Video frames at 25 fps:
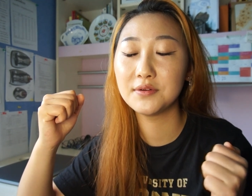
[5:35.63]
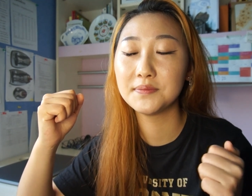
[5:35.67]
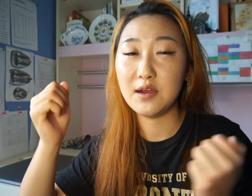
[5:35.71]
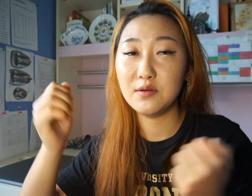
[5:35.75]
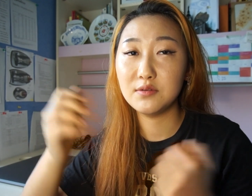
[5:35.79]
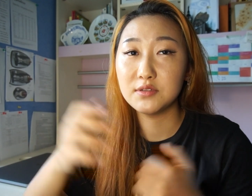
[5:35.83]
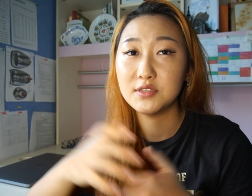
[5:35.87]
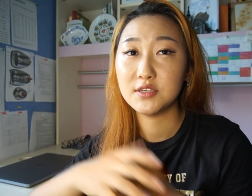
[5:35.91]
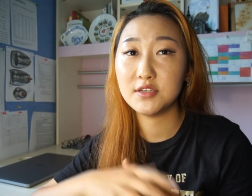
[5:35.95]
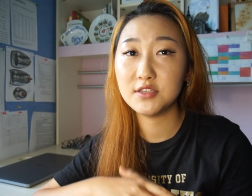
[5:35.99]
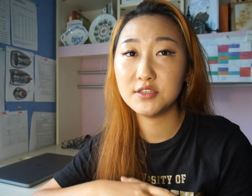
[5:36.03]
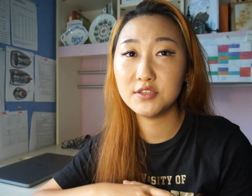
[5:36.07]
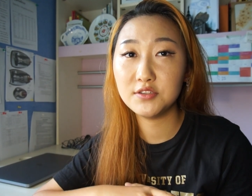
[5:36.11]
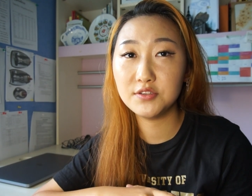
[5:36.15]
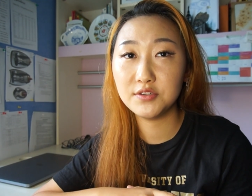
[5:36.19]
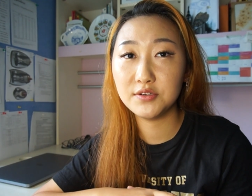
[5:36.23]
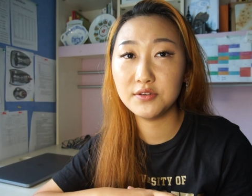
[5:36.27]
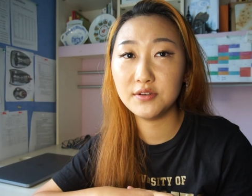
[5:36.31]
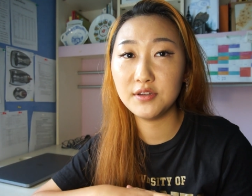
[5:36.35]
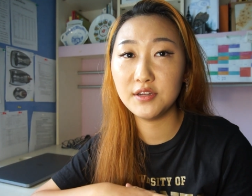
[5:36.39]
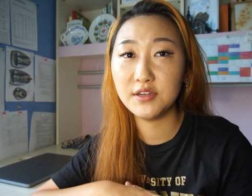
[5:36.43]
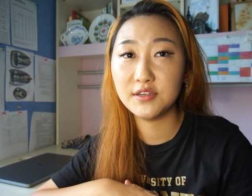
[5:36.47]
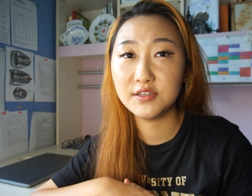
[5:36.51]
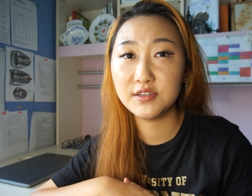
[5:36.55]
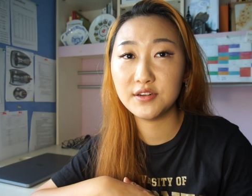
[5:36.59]
I was also
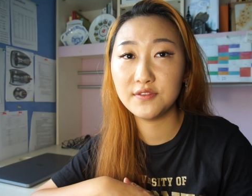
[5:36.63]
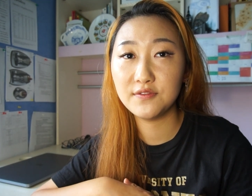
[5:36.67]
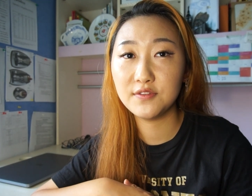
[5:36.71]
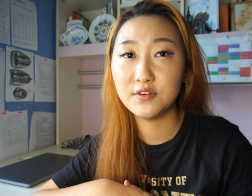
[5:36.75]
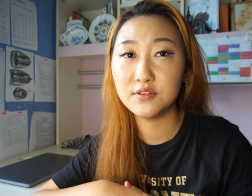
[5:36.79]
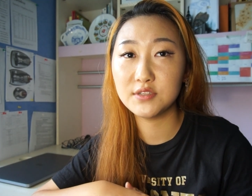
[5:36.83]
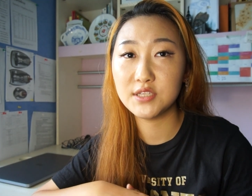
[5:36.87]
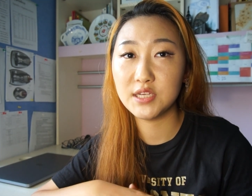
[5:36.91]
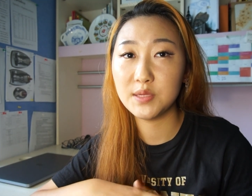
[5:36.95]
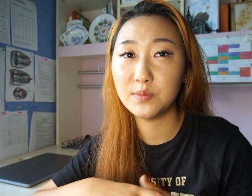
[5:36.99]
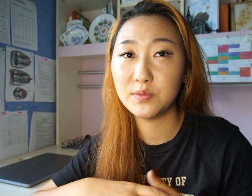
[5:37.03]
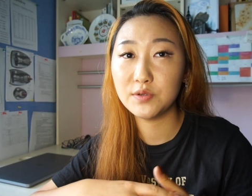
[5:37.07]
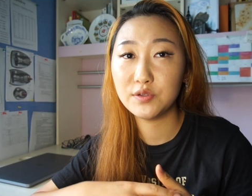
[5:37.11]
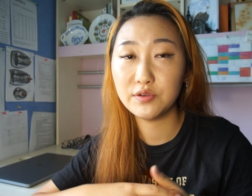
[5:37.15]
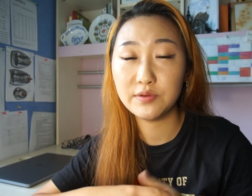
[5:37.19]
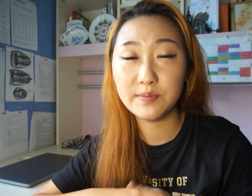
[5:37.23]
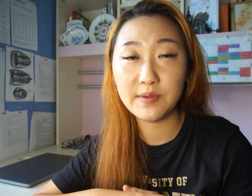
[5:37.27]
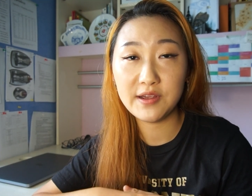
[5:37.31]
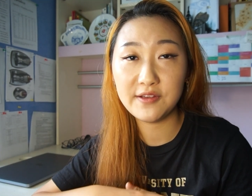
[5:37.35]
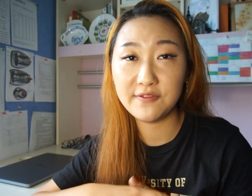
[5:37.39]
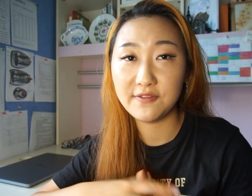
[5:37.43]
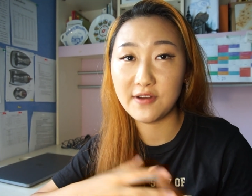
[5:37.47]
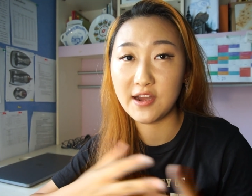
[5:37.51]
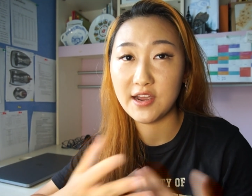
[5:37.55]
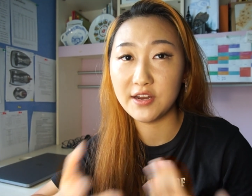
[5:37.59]
doing interviews in between
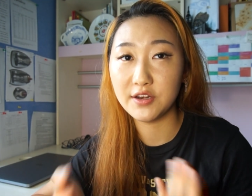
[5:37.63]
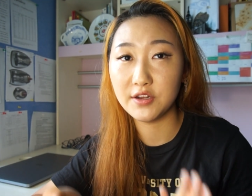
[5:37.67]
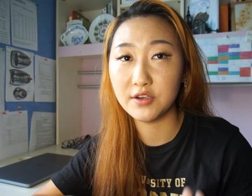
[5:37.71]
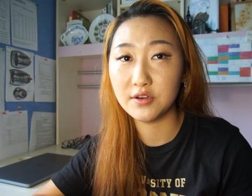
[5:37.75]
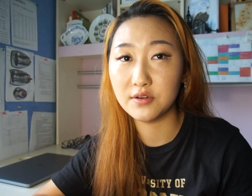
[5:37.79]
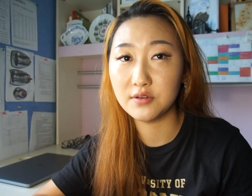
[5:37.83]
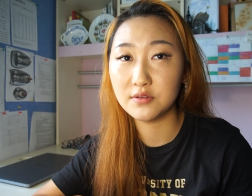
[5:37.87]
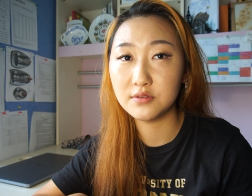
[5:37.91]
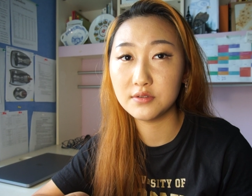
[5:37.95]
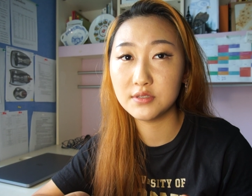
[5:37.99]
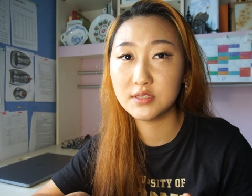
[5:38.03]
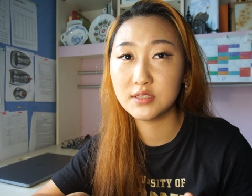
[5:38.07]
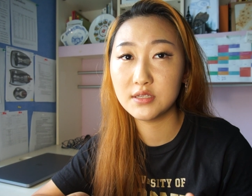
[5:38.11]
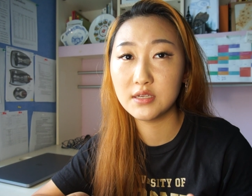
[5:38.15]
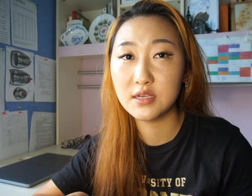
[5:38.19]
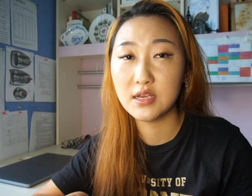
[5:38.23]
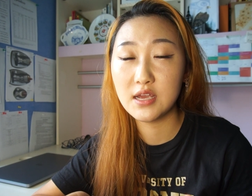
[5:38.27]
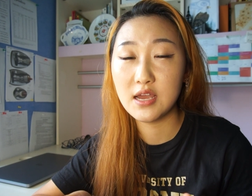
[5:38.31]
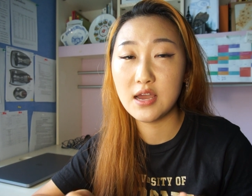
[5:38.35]
my finals.